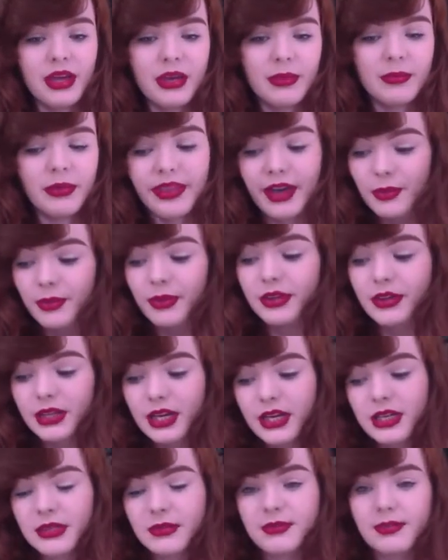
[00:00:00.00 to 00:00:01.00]
But that one
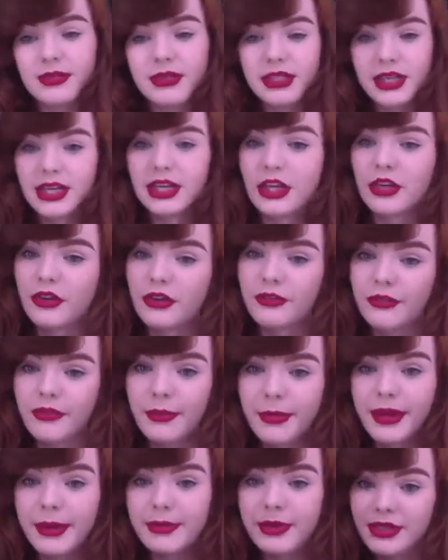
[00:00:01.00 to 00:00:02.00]
is particularly good for
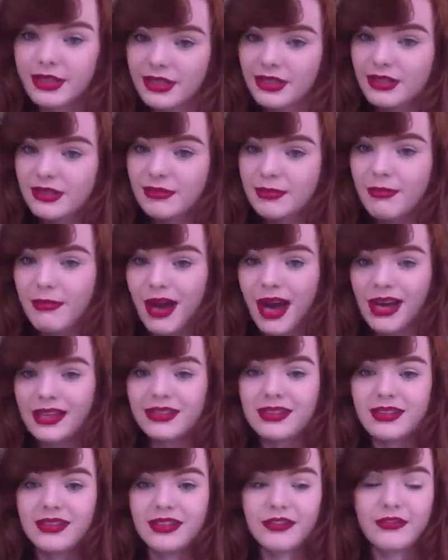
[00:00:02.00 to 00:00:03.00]
me because it's
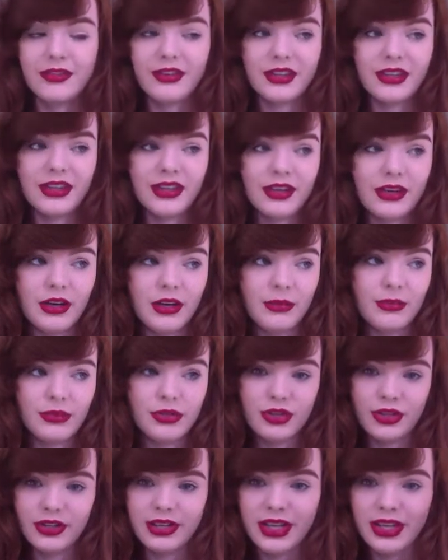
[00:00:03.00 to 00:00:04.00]
matte, and I find that
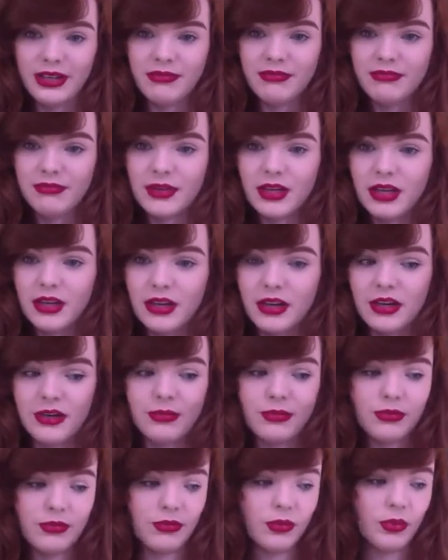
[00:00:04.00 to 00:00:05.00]
shiny,
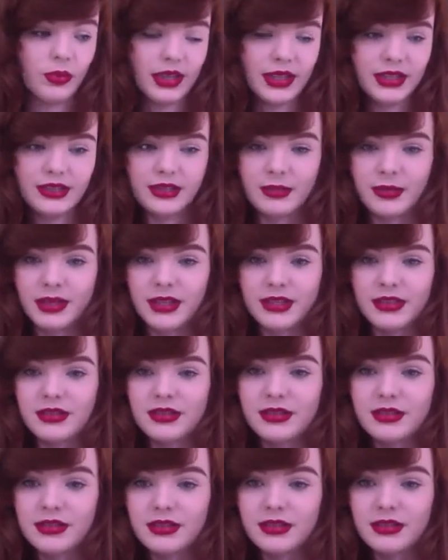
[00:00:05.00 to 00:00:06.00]
well,
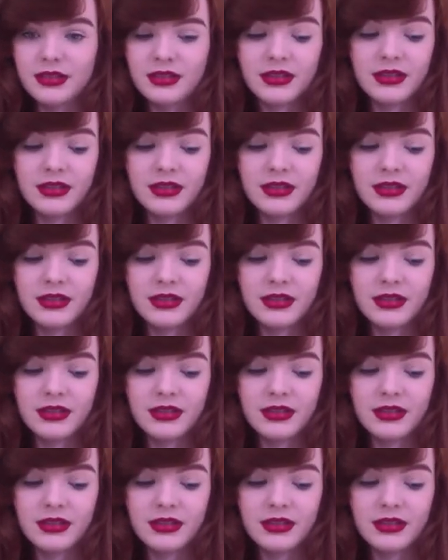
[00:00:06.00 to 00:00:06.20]
glitter-based